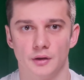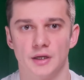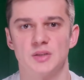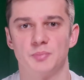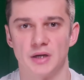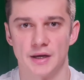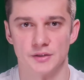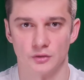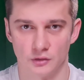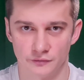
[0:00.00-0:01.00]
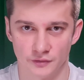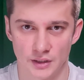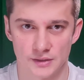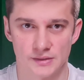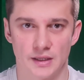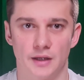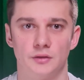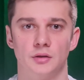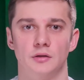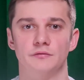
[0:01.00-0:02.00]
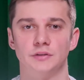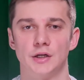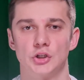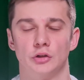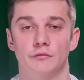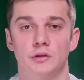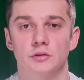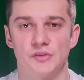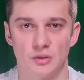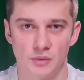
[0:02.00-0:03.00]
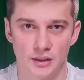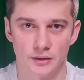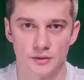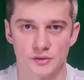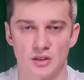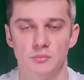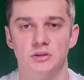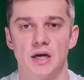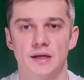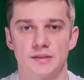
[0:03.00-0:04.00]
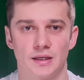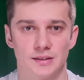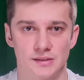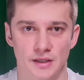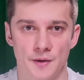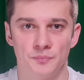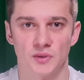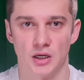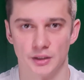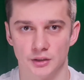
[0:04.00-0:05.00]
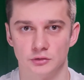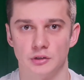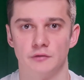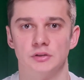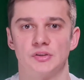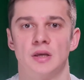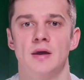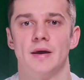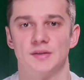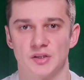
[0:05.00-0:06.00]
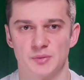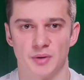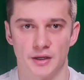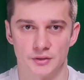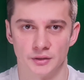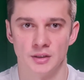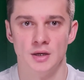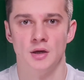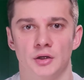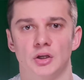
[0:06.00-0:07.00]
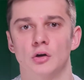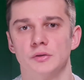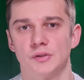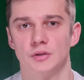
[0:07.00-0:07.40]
expressed confidence that inflation will stabilize at the target levels as expected. He also